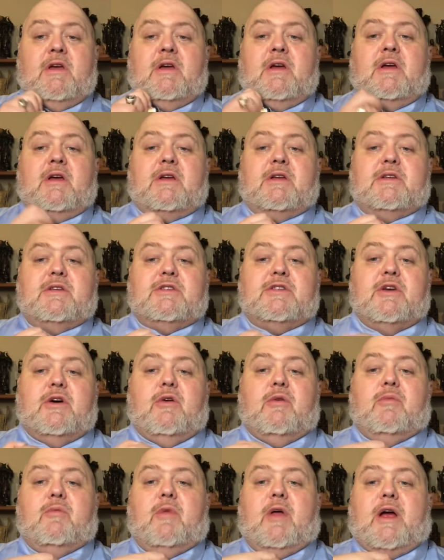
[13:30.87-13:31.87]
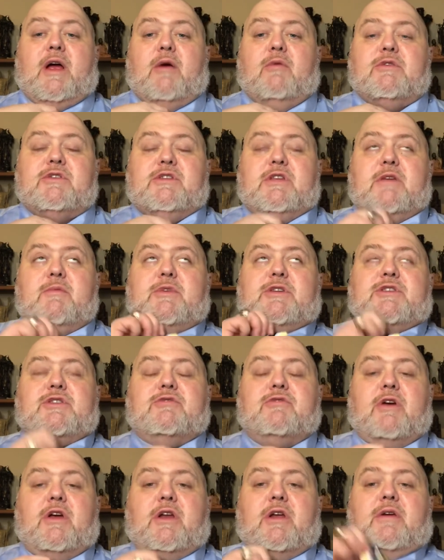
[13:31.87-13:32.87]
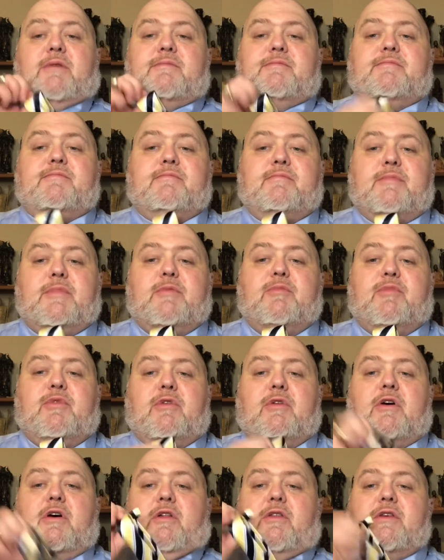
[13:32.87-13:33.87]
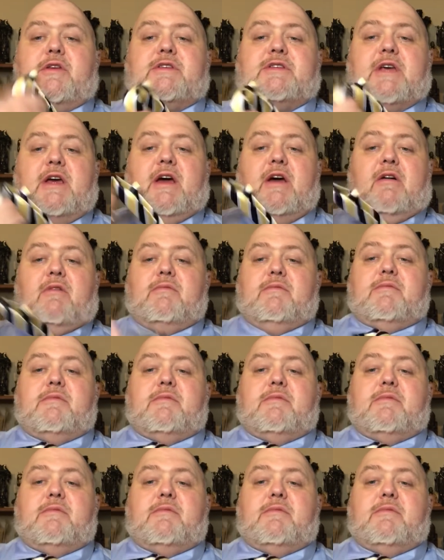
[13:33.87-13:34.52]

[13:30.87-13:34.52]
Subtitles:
So, like I was demonstrating, pull all this out.